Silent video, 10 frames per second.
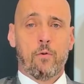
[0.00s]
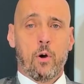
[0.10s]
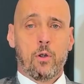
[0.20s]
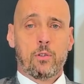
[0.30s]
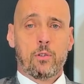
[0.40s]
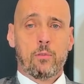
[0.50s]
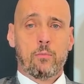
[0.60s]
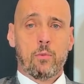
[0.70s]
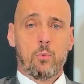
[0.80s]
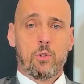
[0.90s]
First,
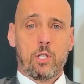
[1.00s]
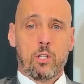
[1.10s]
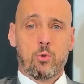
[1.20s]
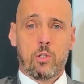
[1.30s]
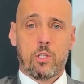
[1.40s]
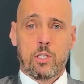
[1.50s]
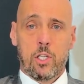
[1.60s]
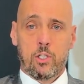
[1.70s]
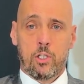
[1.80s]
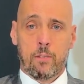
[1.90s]
the procedural
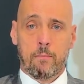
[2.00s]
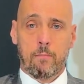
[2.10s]
distinction.